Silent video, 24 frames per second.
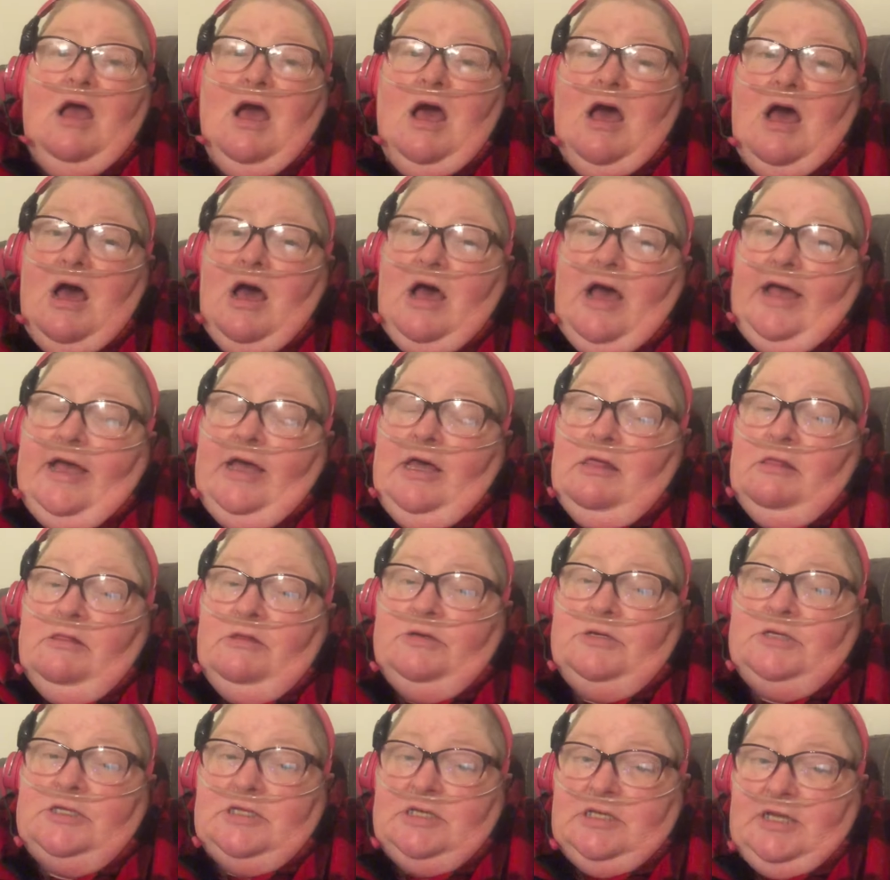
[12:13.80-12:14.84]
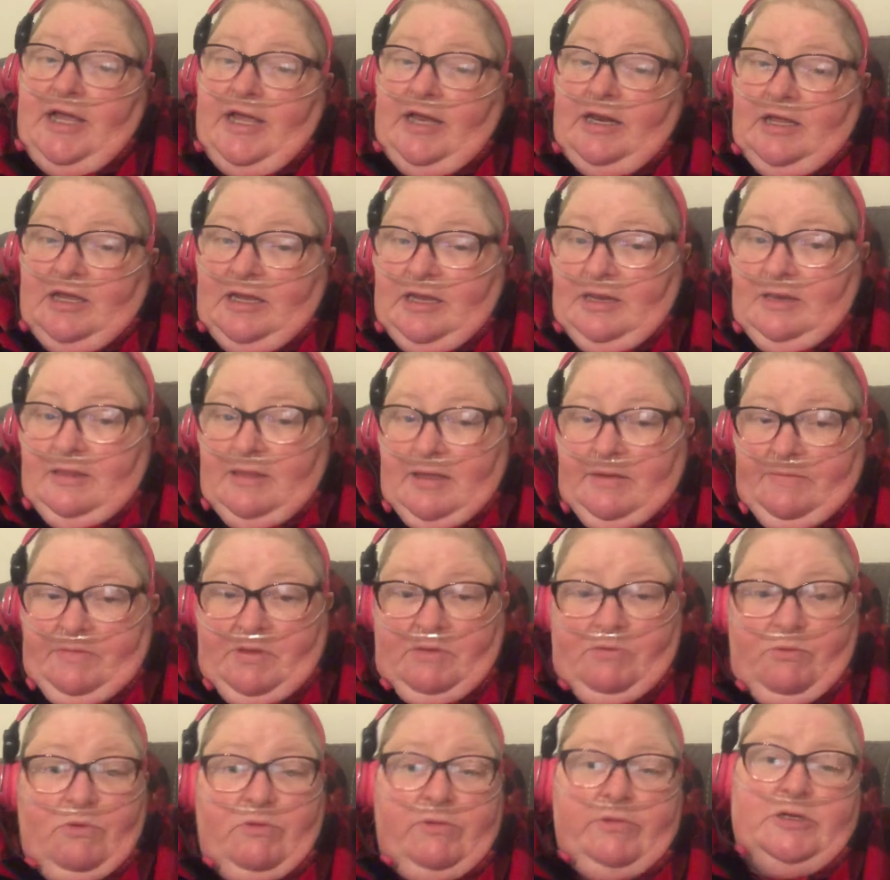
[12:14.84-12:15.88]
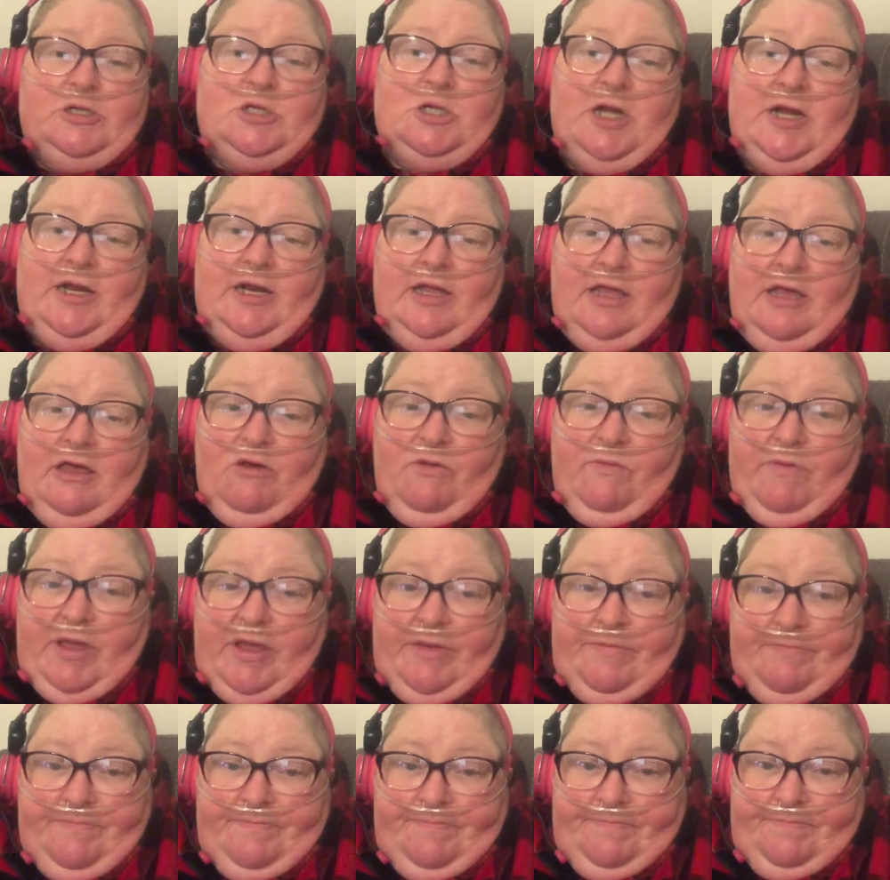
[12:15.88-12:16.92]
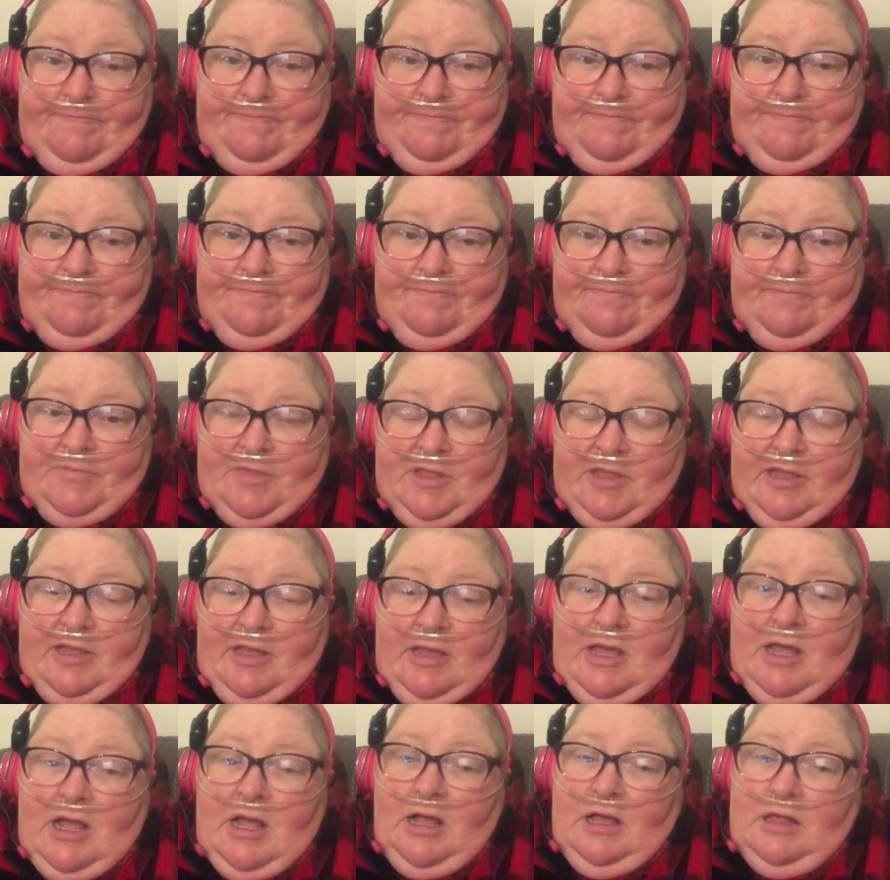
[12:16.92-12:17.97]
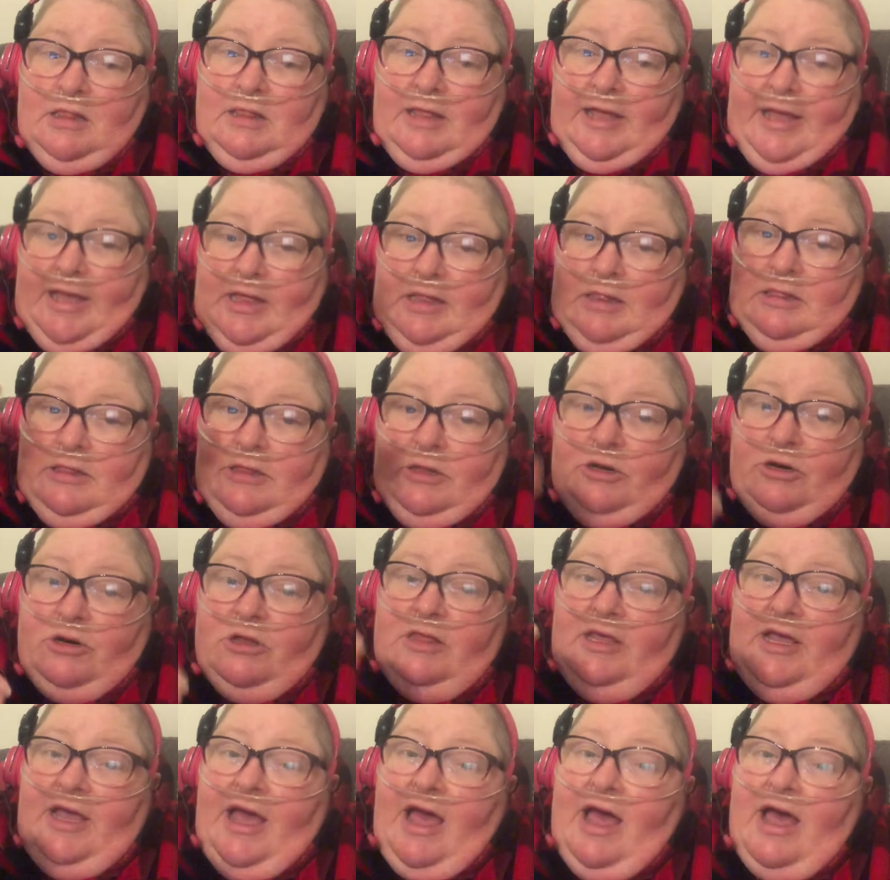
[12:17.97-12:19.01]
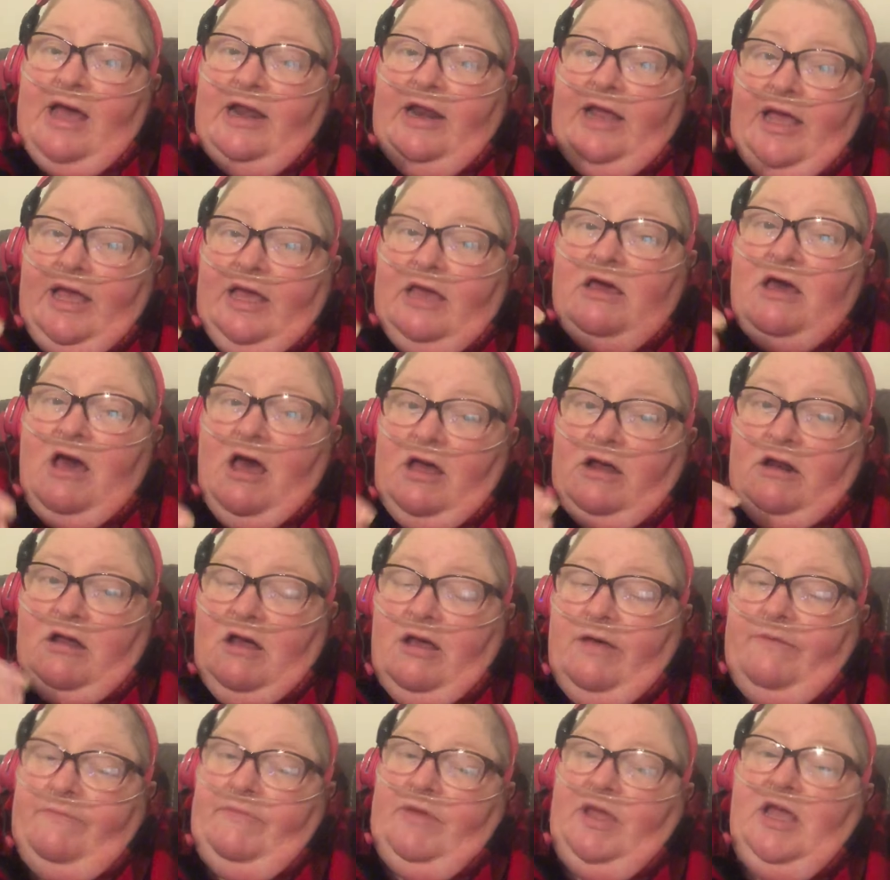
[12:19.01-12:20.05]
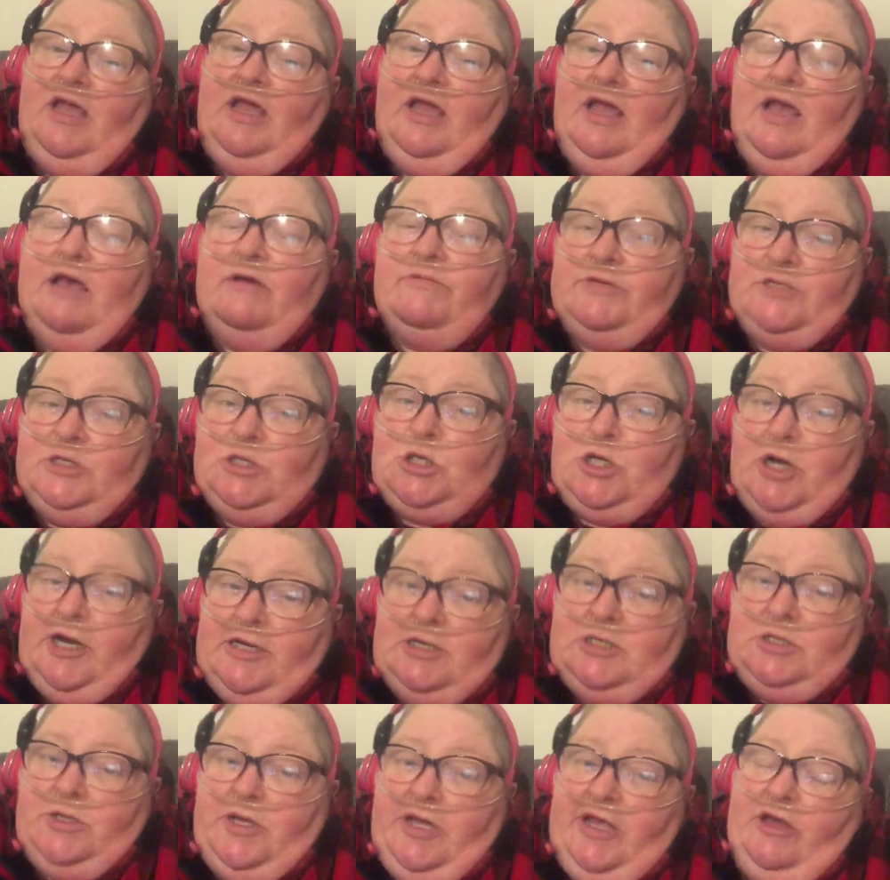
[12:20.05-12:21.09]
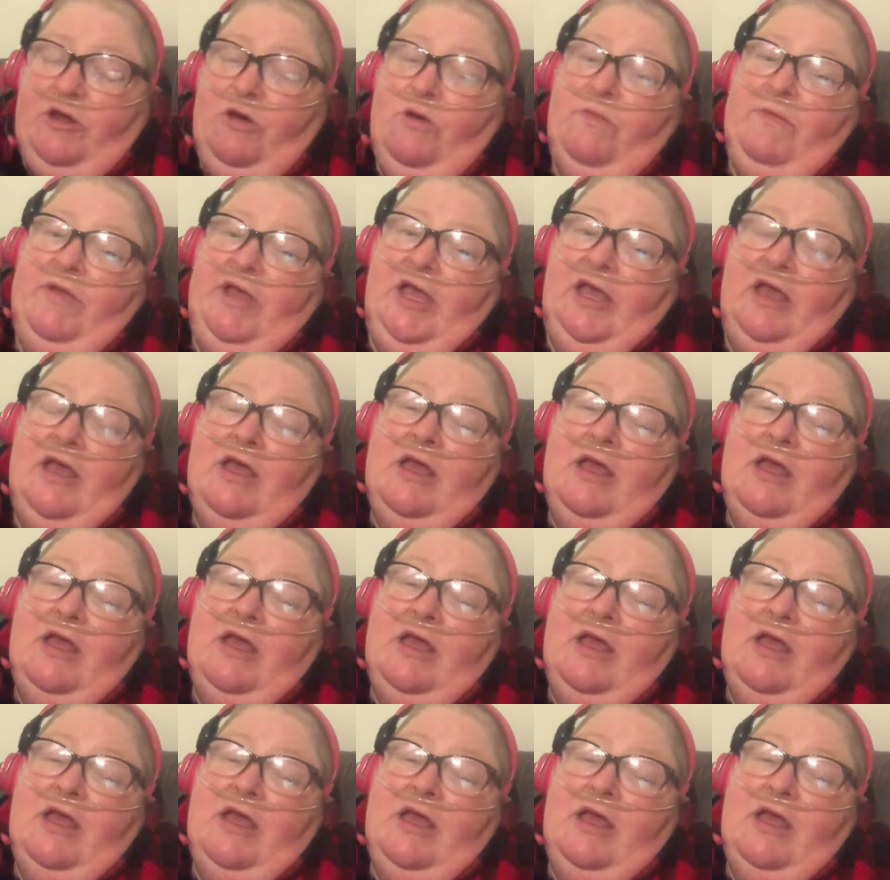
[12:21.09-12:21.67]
I hallucinated that people were trying to kill me. Like, literally had a gun on me and was trying to kill me.